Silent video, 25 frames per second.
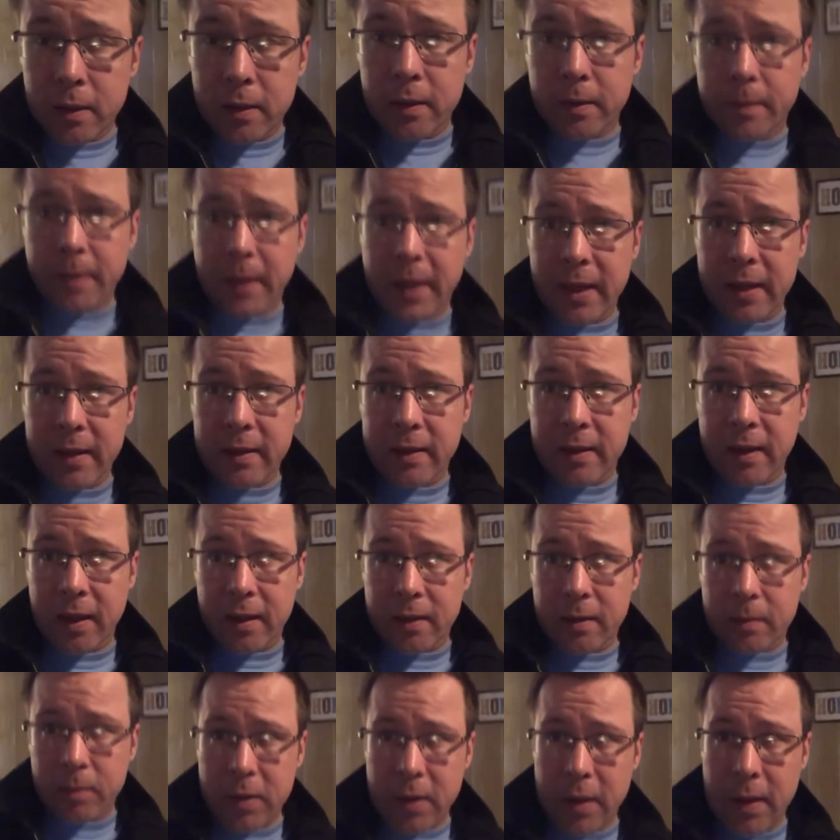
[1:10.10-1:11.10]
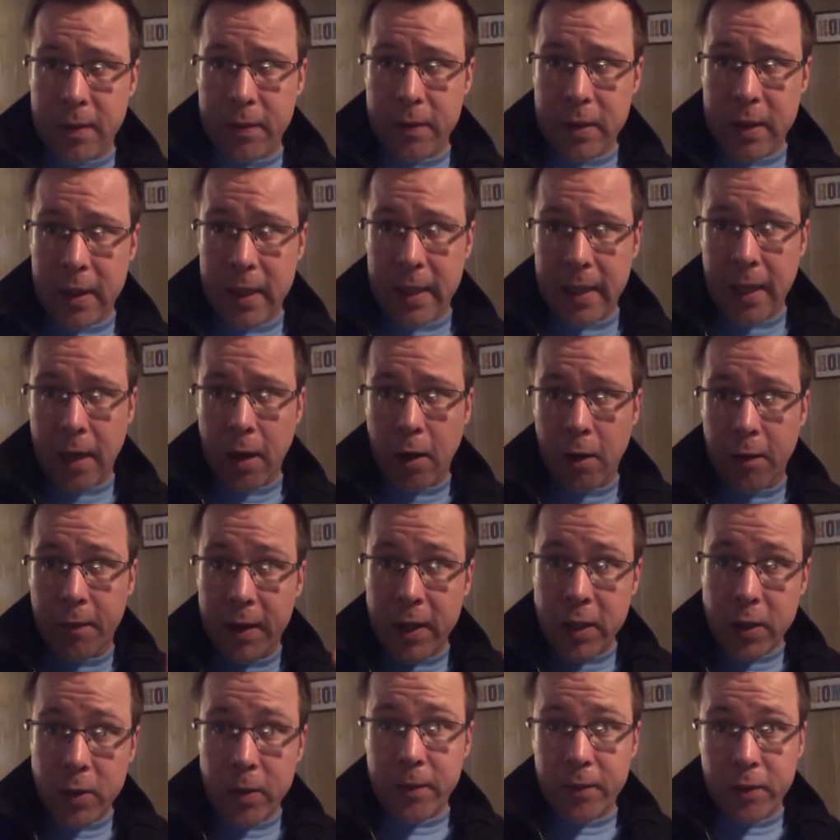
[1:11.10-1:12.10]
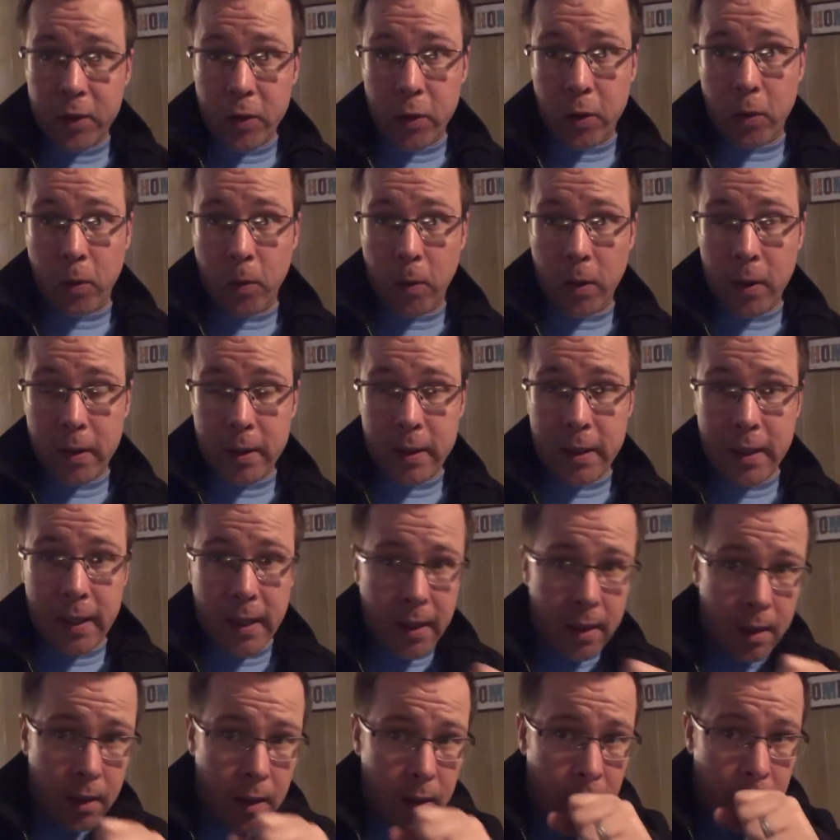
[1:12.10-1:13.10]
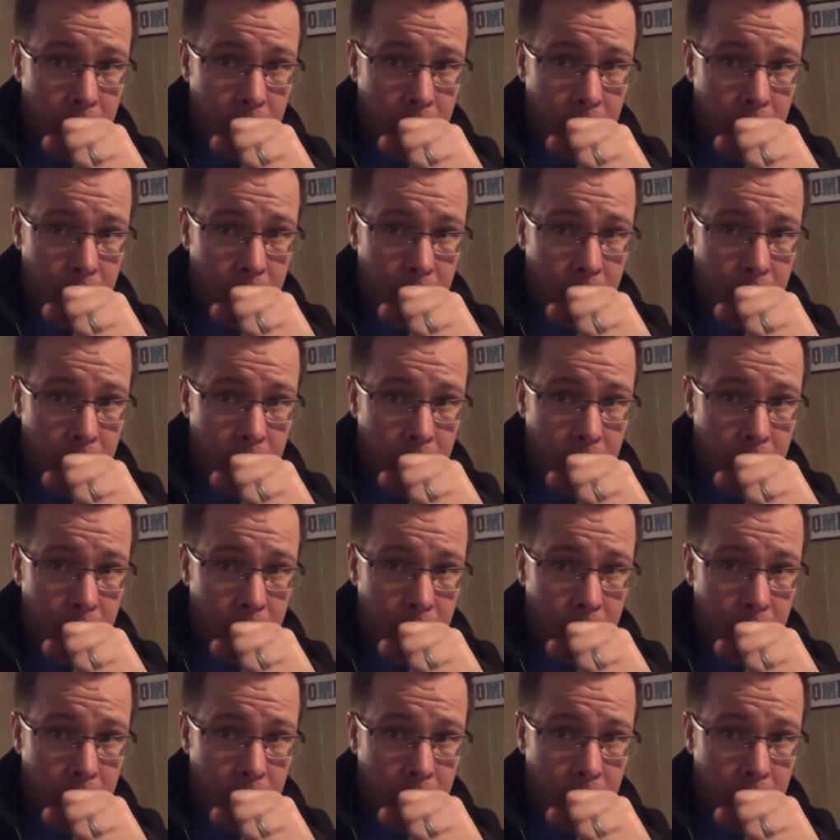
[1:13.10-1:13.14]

because Amanda's got some stuff to take care of. I do have to go to work today,